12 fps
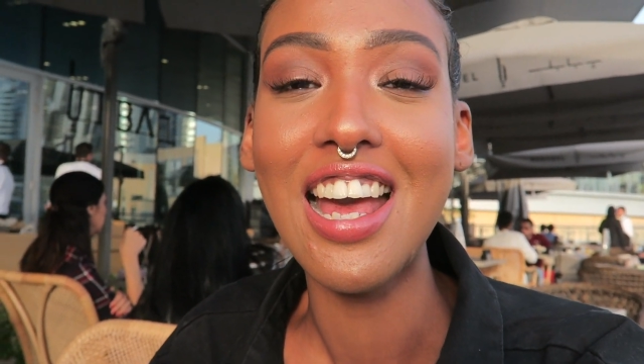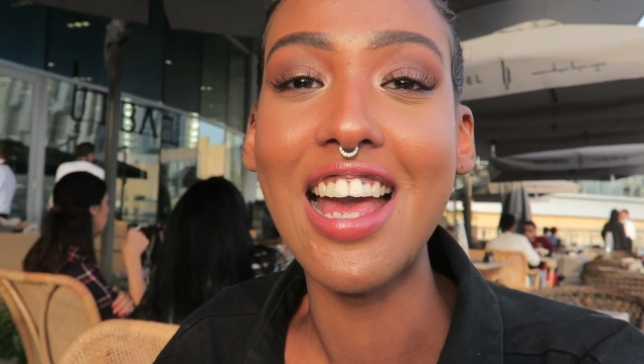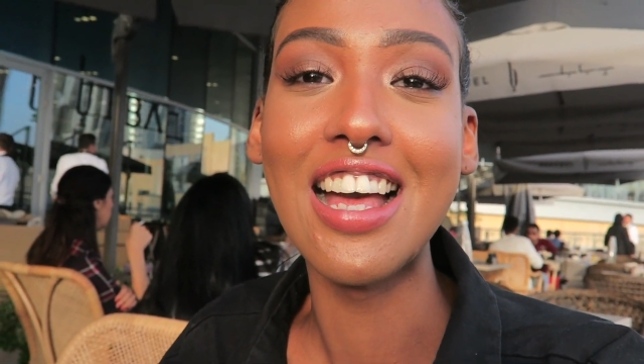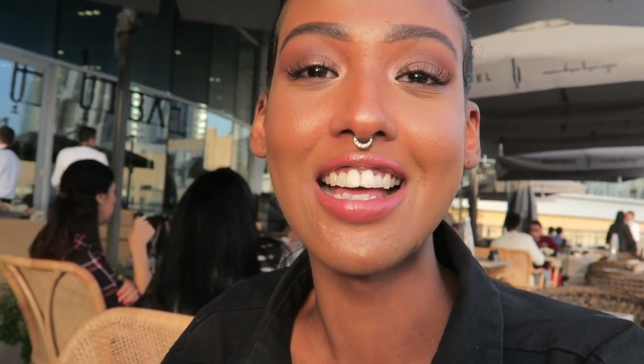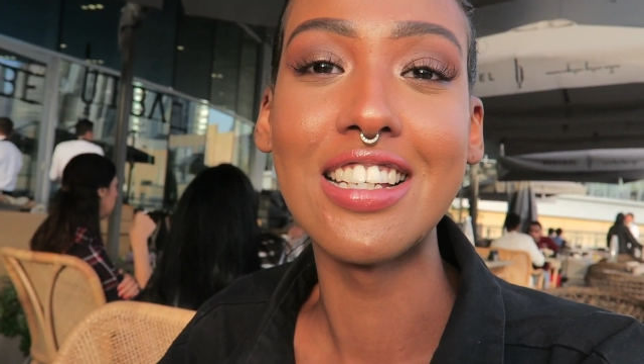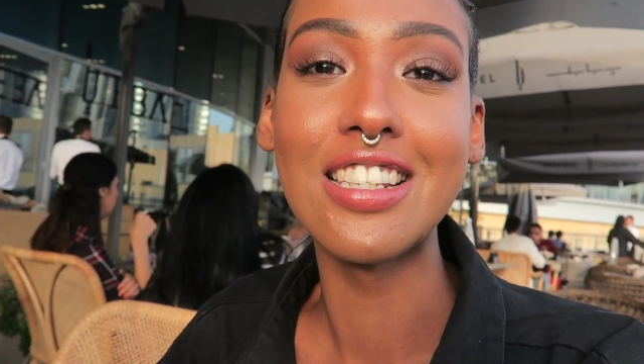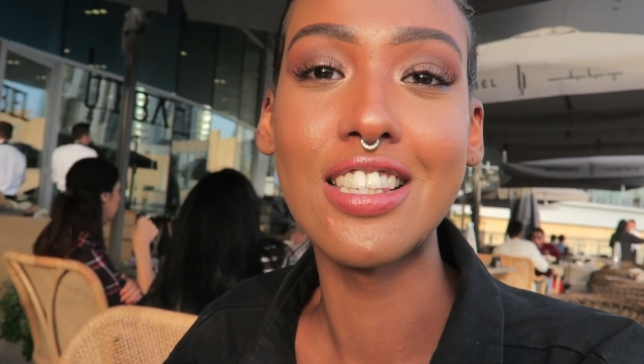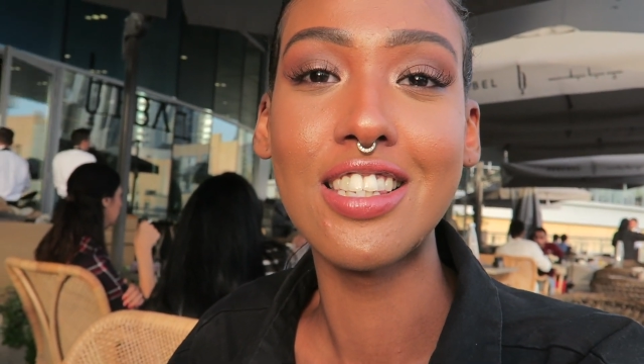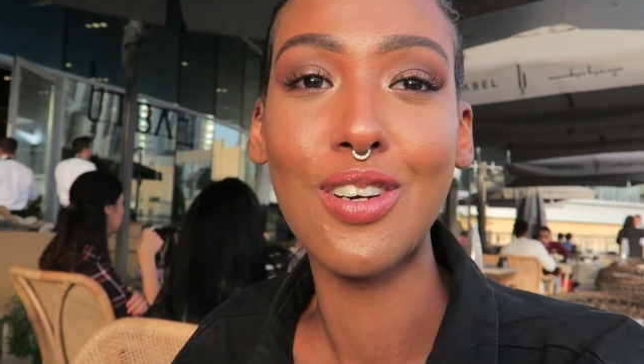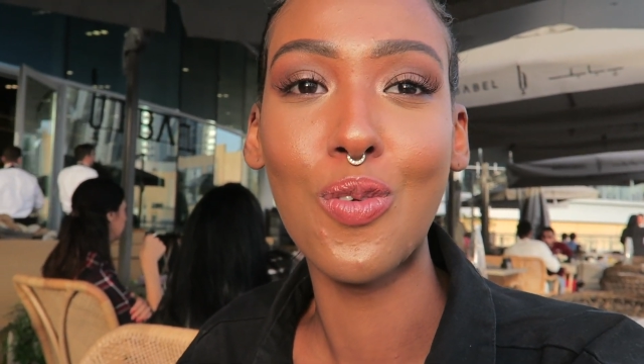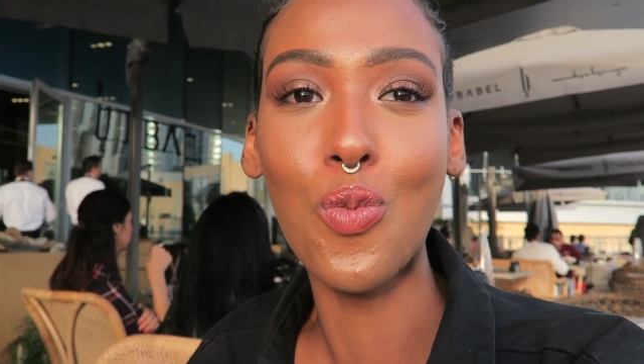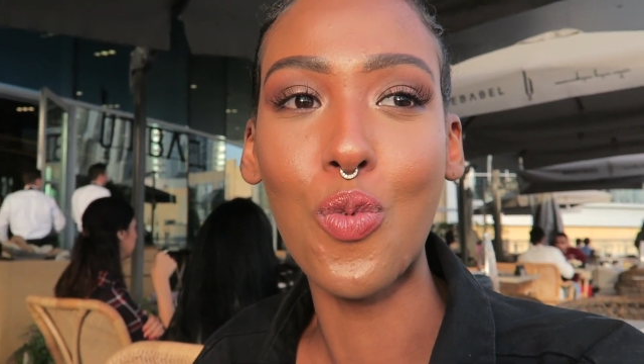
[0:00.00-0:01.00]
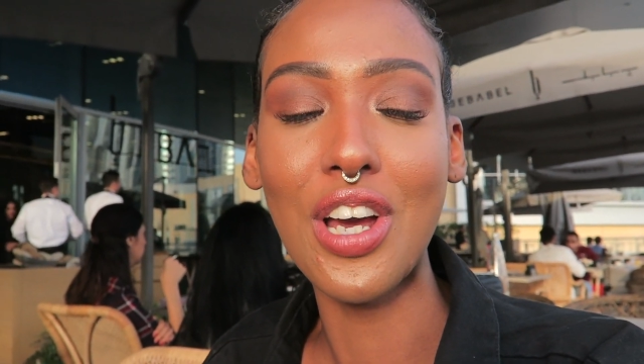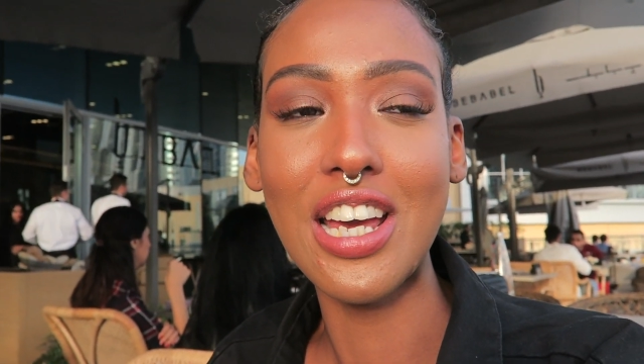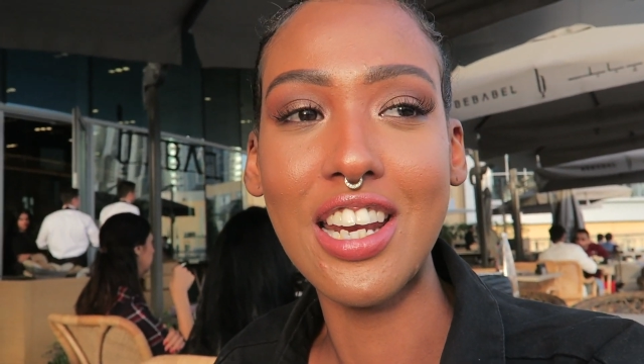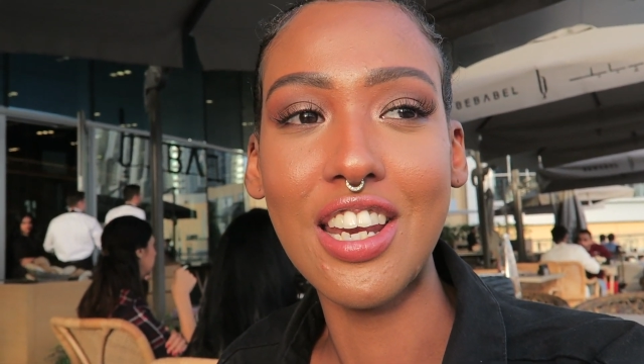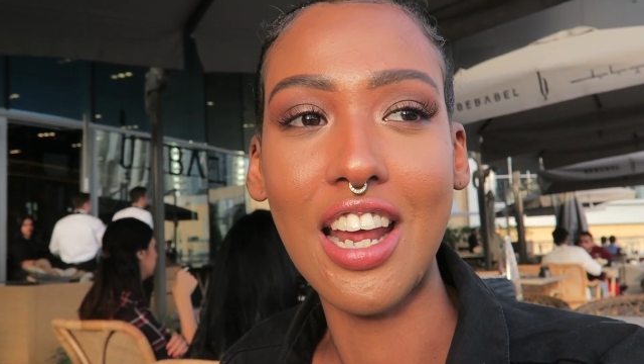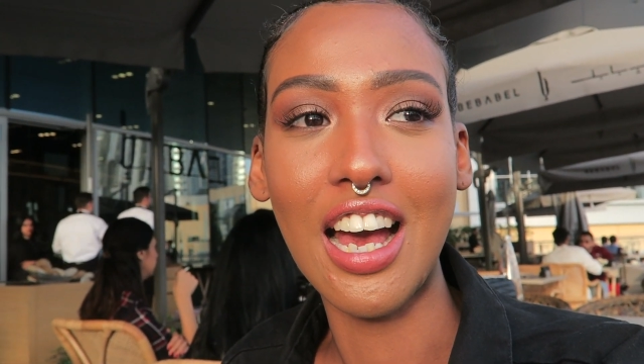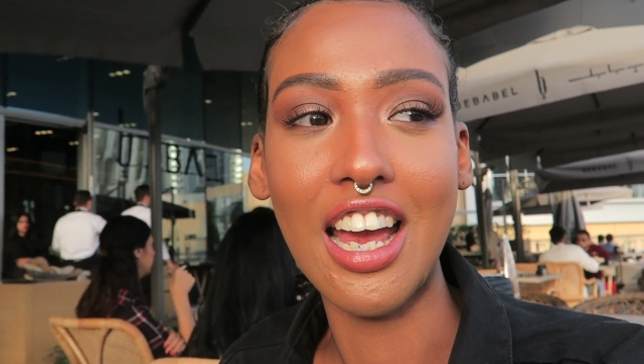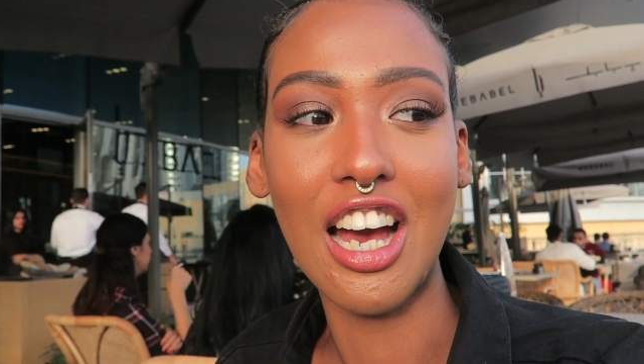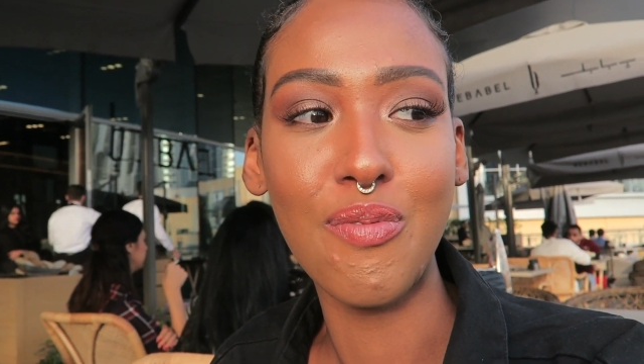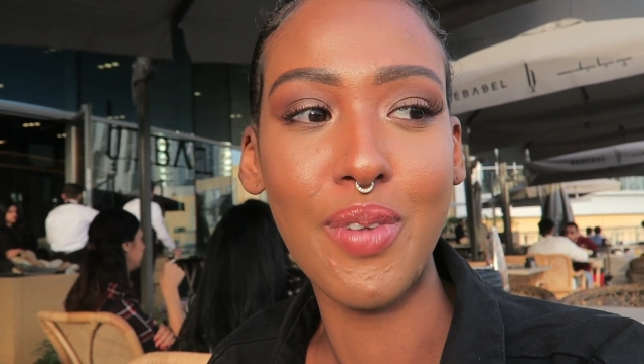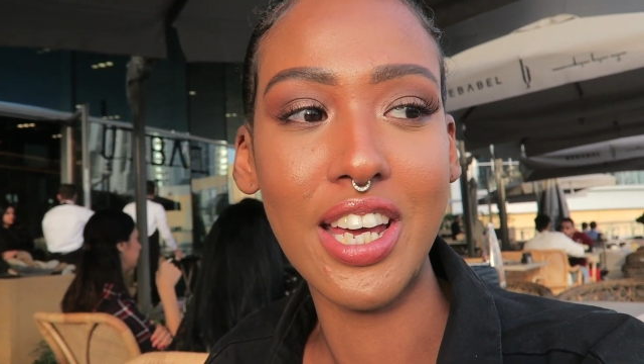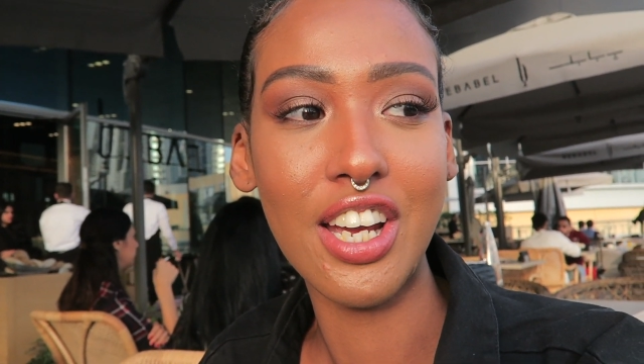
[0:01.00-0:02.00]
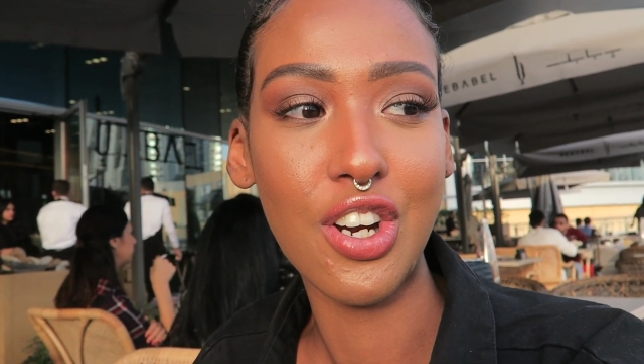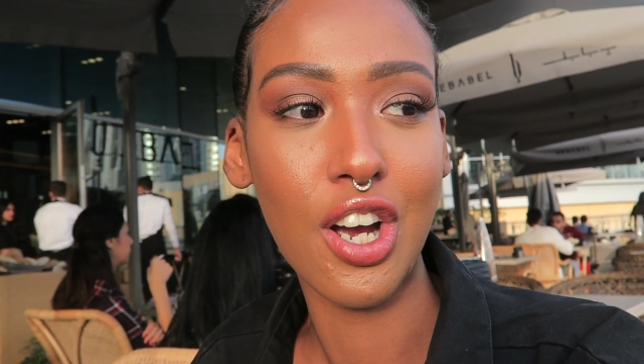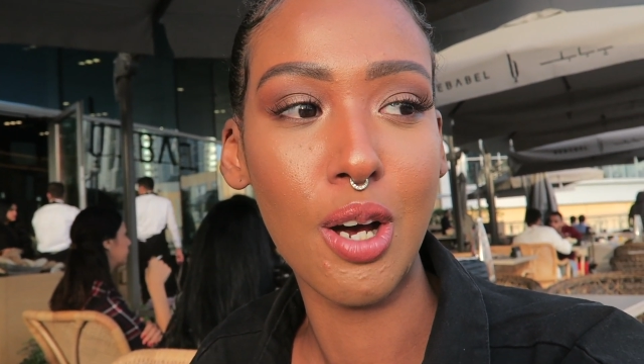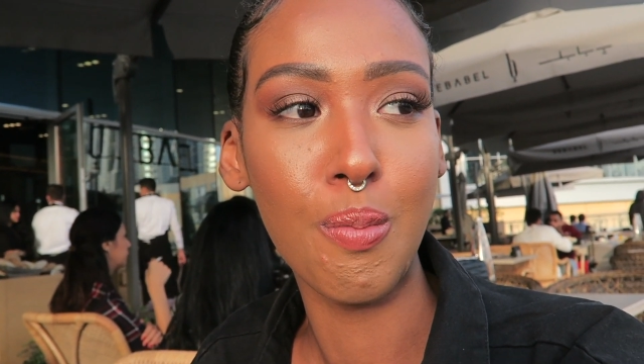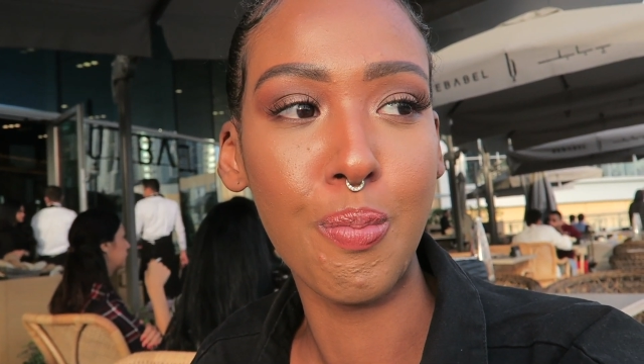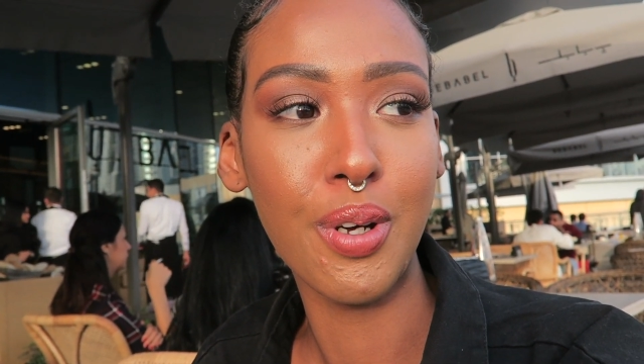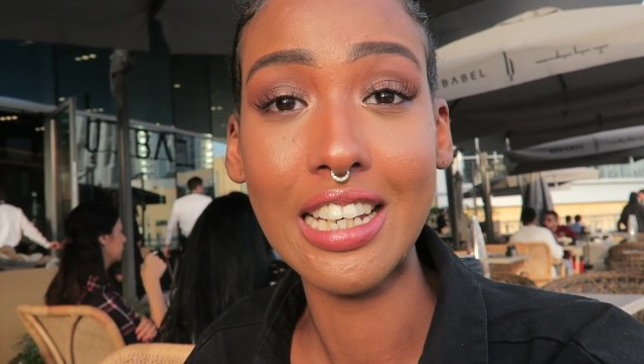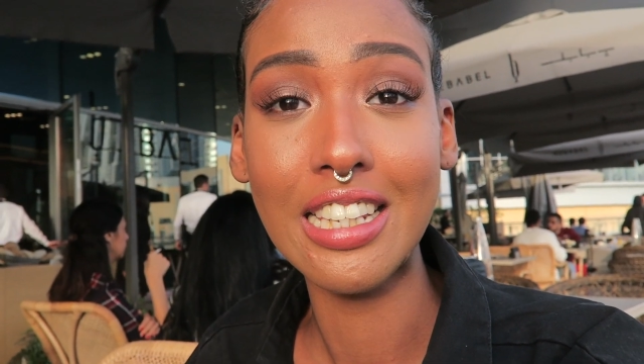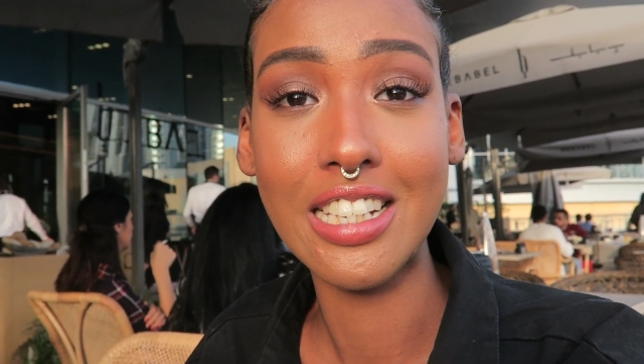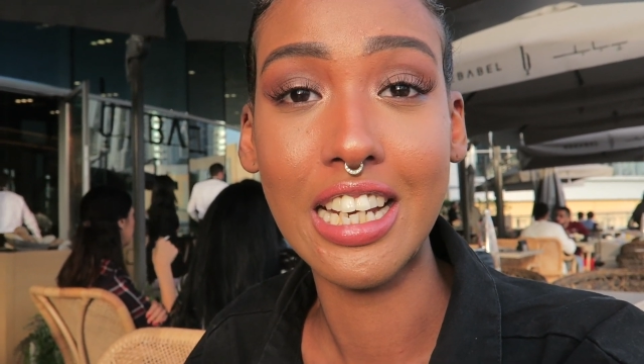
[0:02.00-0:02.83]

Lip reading: and when I have my hair up like this,